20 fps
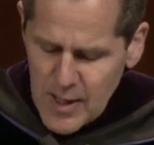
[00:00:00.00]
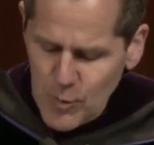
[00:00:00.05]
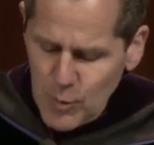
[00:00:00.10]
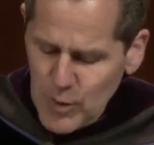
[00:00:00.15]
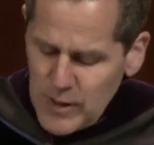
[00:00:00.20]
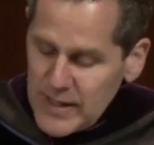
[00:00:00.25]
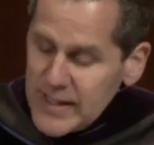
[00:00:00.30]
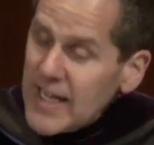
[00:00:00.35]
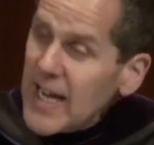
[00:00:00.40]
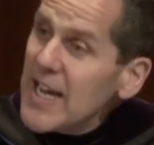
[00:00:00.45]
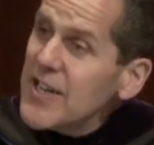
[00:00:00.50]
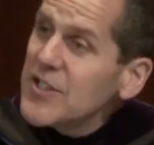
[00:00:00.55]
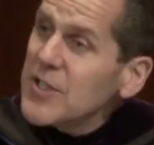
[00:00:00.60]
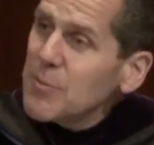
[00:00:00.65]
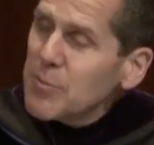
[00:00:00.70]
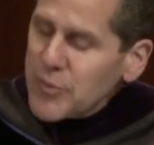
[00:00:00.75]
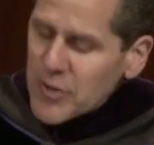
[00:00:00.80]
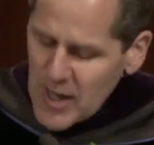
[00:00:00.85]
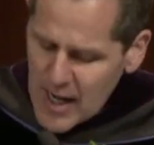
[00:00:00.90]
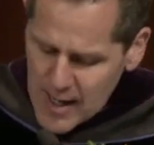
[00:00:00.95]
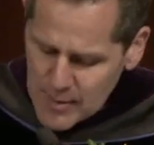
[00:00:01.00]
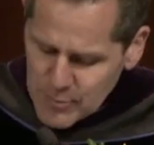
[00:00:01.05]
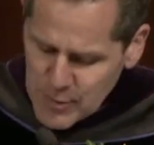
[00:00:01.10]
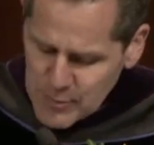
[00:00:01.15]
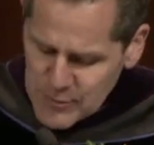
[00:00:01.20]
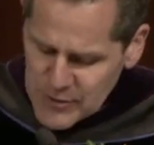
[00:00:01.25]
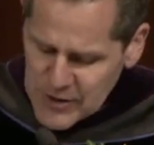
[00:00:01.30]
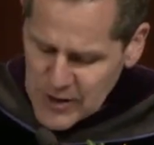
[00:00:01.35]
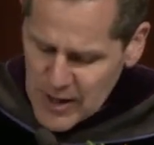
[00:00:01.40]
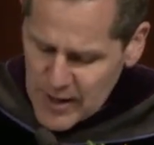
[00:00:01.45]
We'll engage in
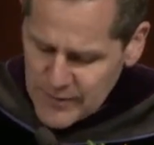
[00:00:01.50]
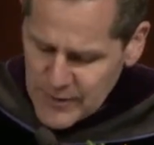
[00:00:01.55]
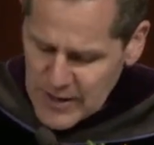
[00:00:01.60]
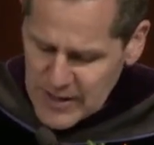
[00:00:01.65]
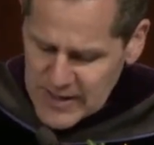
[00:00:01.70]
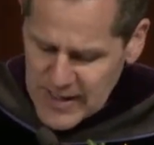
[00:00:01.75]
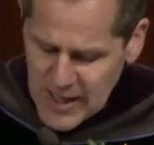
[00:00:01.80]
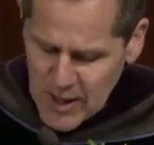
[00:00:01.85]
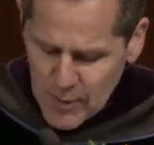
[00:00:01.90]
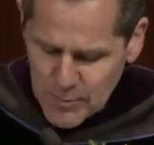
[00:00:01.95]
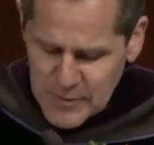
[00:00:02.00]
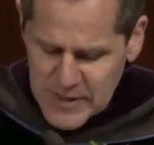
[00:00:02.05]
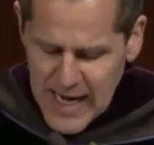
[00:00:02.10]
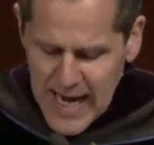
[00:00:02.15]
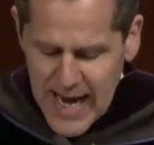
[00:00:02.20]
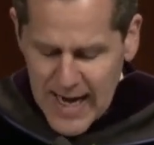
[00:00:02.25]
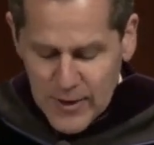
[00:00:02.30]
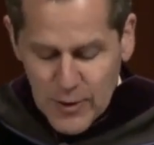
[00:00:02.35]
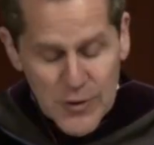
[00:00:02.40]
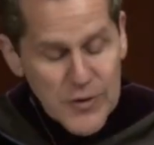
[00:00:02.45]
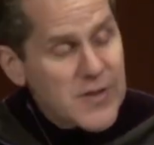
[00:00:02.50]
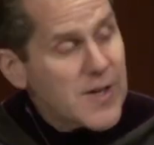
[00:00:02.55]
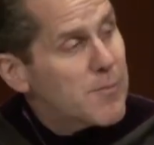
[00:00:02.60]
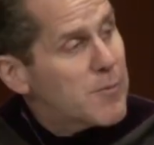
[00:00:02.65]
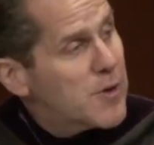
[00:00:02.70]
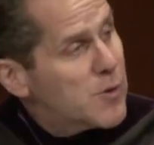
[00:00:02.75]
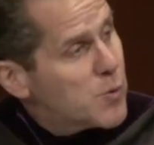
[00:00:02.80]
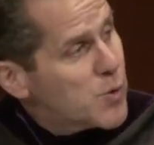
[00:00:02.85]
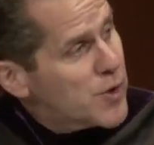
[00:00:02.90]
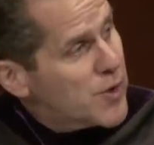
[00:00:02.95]
problem solving to help tackle some
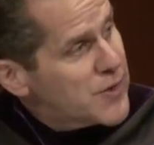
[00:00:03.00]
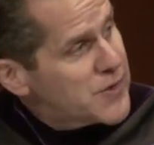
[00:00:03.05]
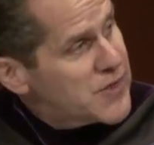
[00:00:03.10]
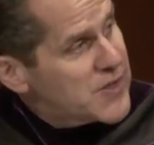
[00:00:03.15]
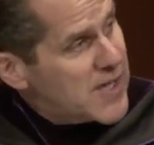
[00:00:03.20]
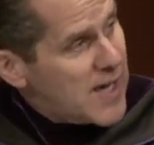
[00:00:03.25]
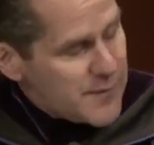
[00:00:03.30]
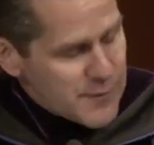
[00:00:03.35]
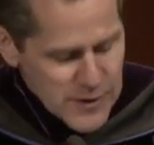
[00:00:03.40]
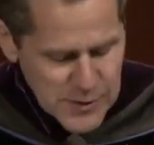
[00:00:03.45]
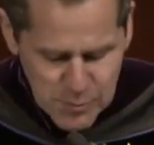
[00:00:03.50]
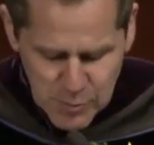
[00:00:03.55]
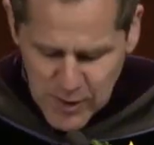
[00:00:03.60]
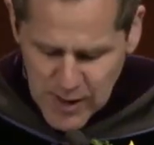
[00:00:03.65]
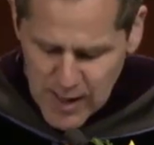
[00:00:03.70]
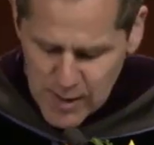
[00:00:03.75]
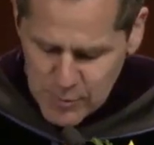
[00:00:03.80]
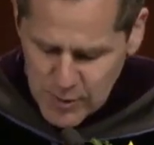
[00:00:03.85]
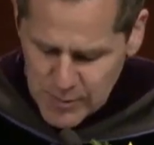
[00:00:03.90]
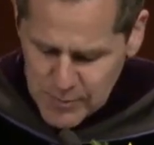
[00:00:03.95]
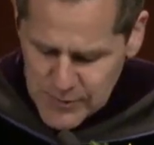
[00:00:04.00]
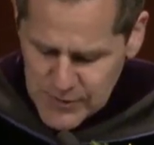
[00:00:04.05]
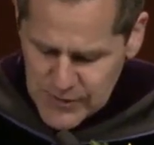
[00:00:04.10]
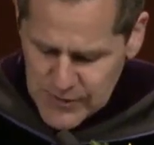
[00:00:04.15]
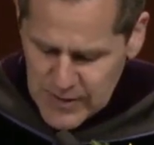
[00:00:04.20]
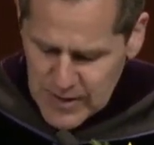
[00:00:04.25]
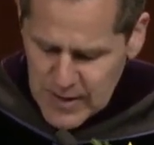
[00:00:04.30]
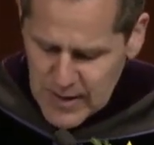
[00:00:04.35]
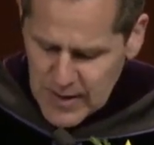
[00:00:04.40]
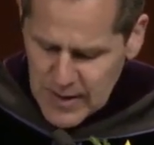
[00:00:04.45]
of the world's toughest
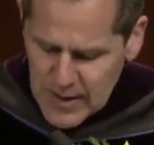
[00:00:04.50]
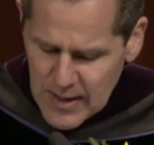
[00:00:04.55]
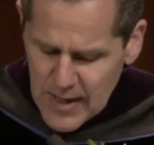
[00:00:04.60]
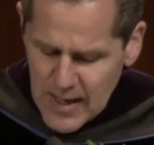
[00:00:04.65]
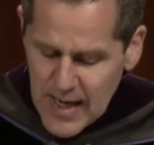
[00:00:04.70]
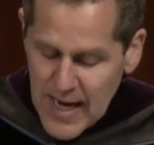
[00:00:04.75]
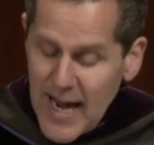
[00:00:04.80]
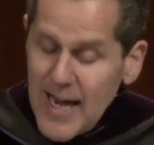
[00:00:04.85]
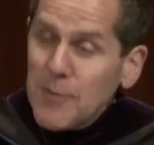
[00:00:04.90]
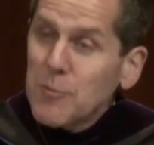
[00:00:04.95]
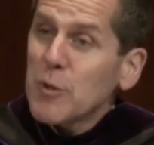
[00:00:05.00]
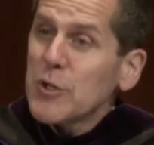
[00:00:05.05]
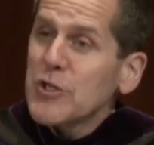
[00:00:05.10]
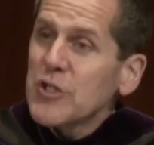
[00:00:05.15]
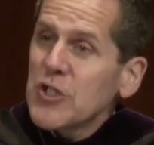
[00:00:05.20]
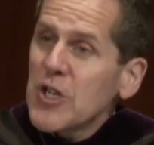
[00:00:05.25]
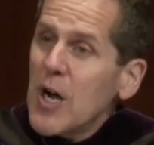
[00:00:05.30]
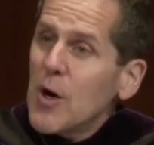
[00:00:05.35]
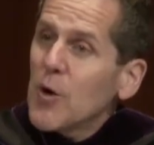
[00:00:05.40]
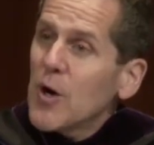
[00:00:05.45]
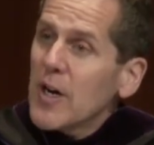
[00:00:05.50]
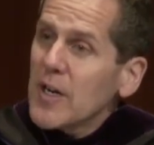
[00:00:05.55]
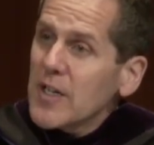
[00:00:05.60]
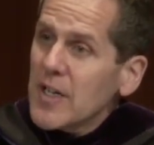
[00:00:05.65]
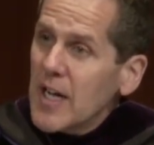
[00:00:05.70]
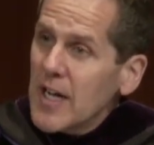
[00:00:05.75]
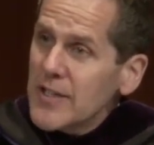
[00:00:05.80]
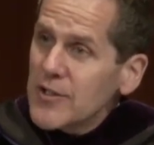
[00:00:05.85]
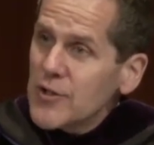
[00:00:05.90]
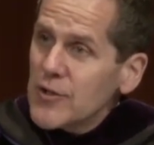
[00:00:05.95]
problems. And we'll show our
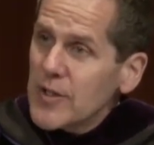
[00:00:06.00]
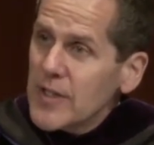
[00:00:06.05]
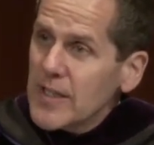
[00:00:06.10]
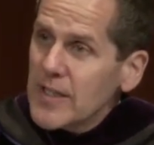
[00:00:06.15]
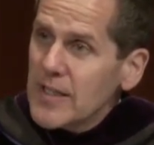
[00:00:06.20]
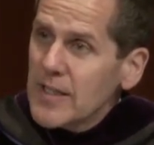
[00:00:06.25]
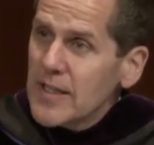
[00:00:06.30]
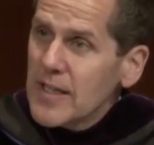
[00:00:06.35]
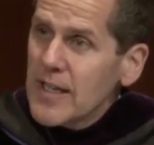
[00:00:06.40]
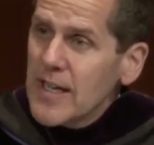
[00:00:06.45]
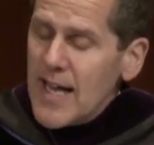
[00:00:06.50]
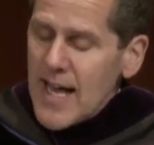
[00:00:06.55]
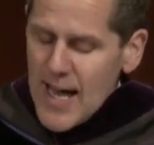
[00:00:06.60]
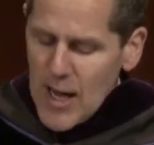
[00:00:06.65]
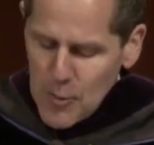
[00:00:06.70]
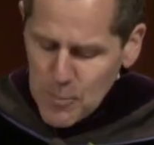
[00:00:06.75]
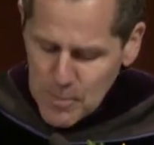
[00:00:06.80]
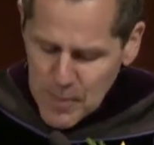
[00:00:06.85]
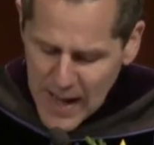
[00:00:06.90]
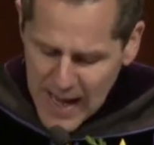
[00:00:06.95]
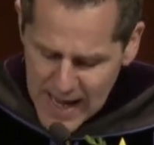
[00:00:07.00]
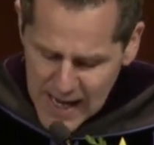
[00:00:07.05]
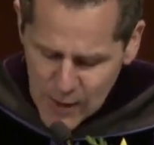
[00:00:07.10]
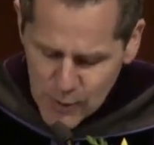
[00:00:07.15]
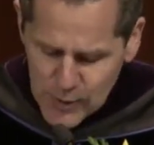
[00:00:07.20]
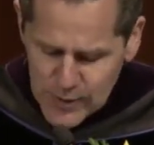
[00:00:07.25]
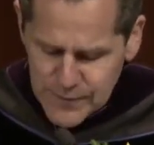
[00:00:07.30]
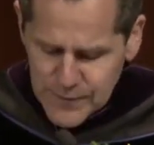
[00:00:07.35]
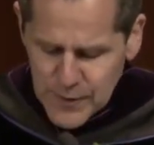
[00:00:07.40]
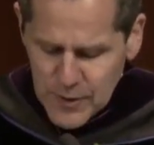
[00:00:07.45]
country how
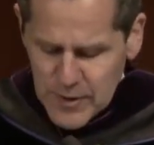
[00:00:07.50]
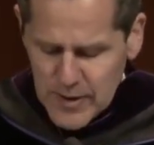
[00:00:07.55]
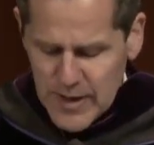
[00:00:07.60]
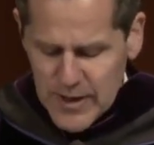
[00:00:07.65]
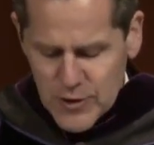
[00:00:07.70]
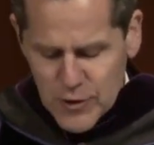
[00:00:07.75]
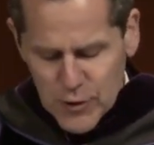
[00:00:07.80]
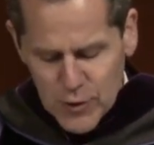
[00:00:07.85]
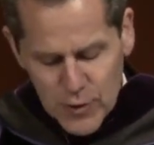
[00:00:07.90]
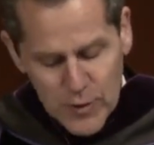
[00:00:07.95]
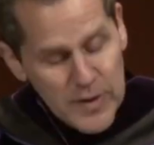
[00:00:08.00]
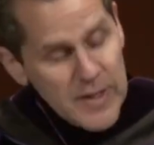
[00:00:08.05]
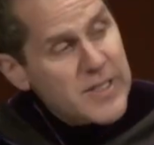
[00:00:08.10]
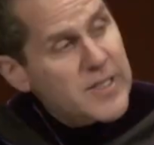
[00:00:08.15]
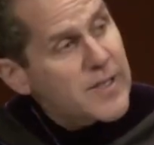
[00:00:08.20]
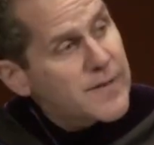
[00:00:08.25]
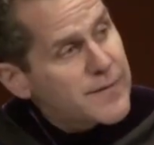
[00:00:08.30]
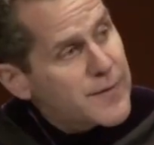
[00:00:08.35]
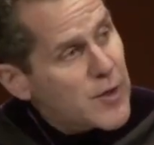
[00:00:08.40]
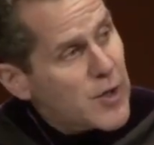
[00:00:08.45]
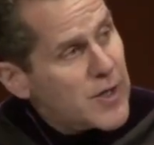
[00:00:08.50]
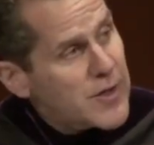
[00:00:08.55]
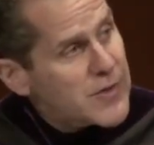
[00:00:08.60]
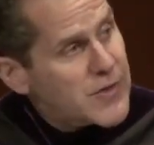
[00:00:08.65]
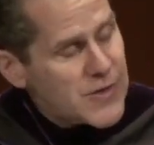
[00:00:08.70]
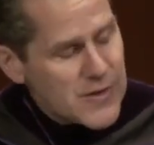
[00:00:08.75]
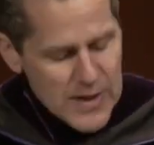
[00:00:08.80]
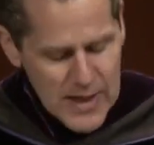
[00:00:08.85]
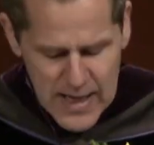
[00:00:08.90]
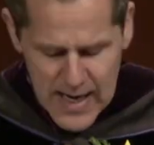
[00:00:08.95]
powerful a truly
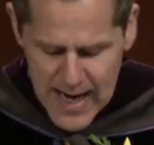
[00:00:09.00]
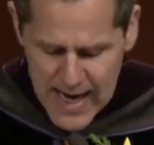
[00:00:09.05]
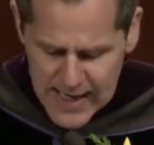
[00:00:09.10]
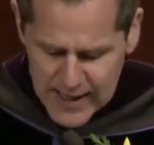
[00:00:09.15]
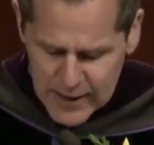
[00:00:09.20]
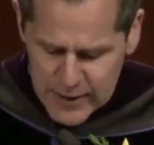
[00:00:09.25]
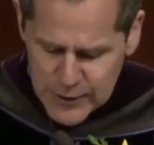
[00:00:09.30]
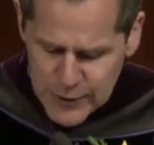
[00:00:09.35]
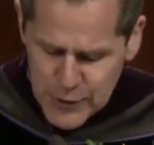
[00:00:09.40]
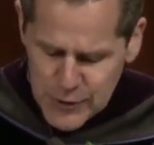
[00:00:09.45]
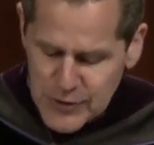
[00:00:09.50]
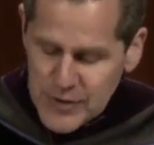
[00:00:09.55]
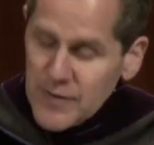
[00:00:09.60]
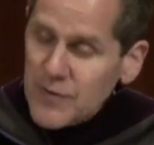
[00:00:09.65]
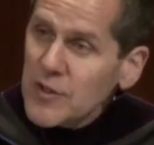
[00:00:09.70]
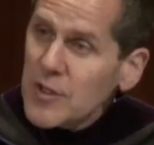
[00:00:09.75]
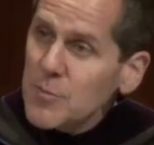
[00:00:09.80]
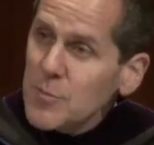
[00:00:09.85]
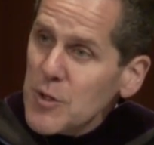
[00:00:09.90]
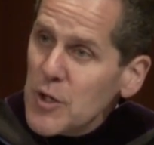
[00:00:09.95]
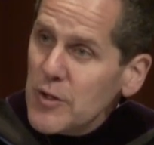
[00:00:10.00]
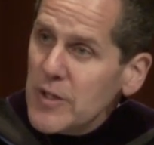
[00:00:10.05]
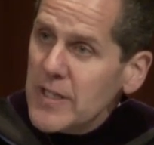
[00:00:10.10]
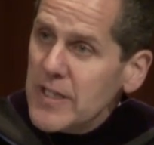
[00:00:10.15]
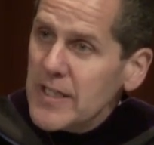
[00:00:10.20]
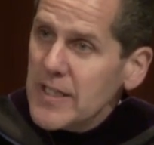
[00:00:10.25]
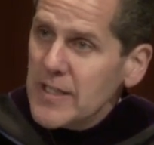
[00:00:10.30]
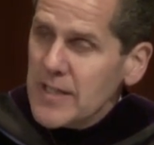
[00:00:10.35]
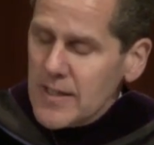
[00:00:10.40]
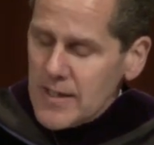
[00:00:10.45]
diverse and inclusive
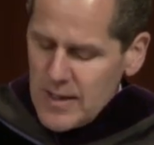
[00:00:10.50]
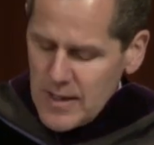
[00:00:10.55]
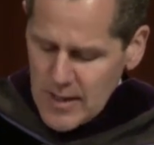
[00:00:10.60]
community,